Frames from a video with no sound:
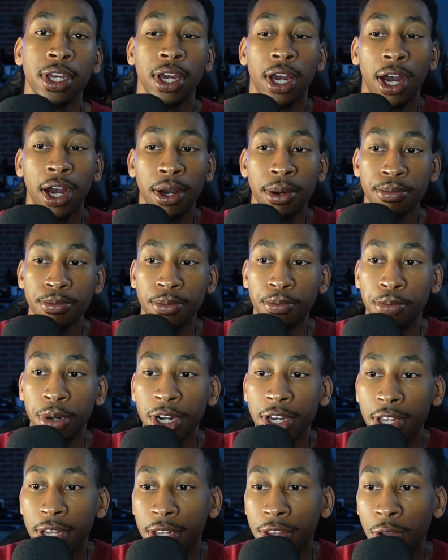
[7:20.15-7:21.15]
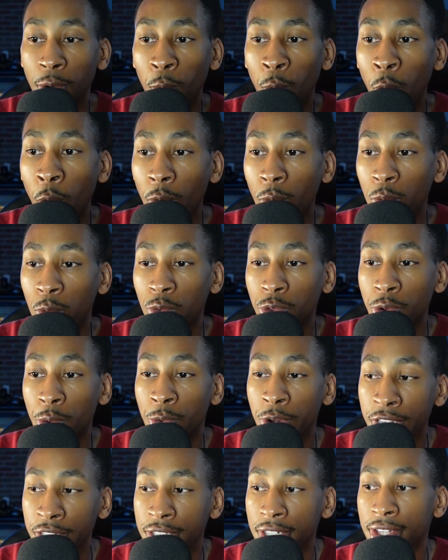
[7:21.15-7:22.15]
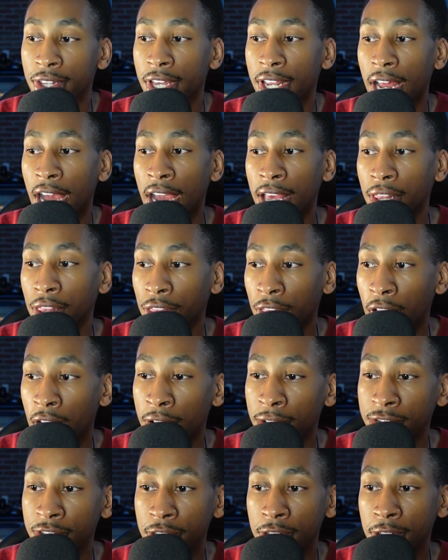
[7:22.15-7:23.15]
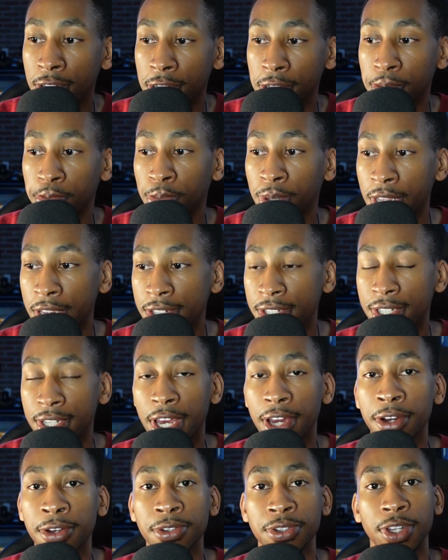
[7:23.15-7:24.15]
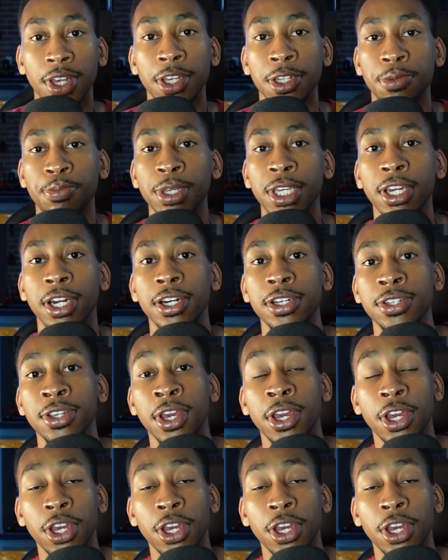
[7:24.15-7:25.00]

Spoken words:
But the reason that I love to split sales is because